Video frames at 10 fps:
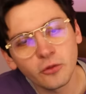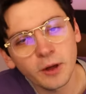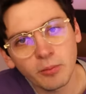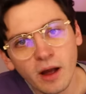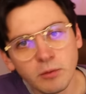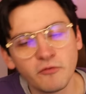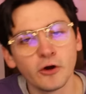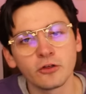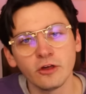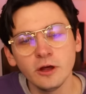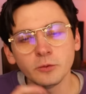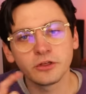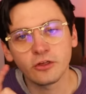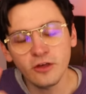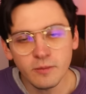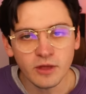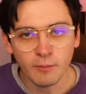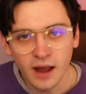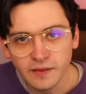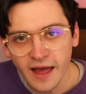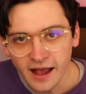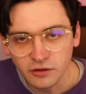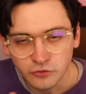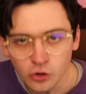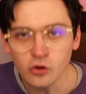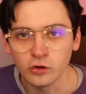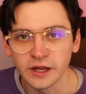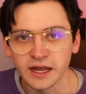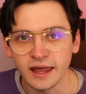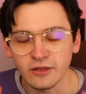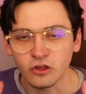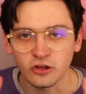the big problem, folks. It would seem that my lack of Googling is